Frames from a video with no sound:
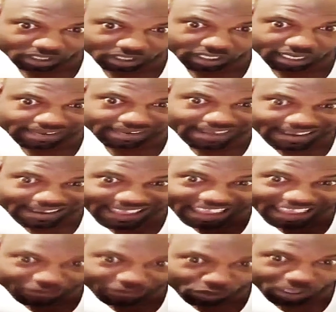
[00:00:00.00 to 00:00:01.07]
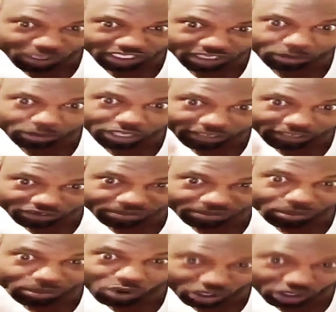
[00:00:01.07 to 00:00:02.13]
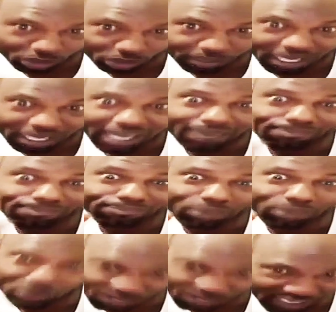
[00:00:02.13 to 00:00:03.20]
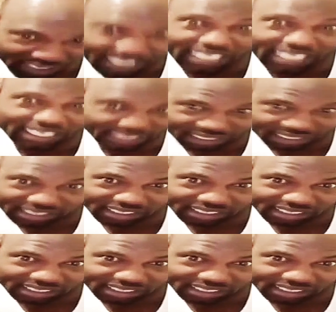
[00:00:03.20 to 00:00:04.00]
You hear that? Not everyone in the boy have some boy up here a pussy dog.